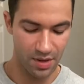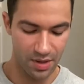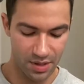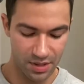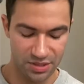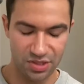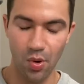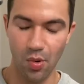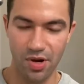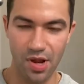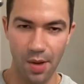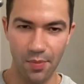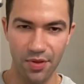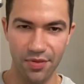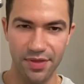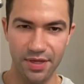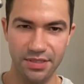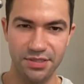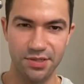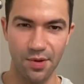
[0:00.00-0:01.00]
So a couple of
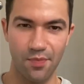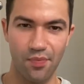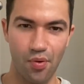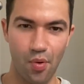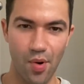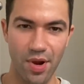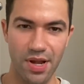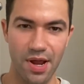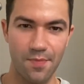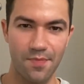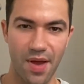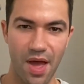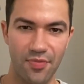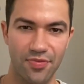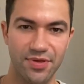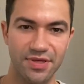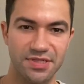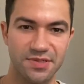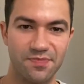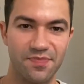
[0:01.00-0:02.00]
things to point about
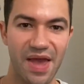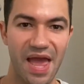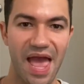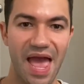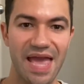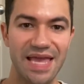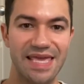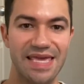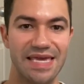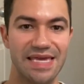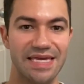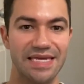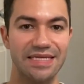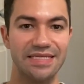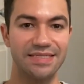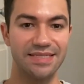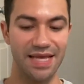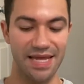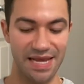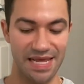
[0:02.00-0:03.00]
this bag
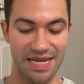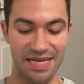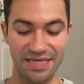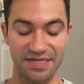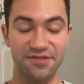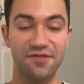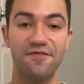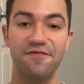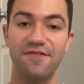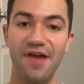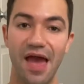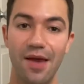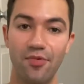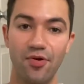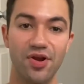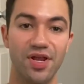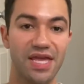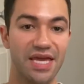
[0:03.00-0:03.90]
is that it is fabric.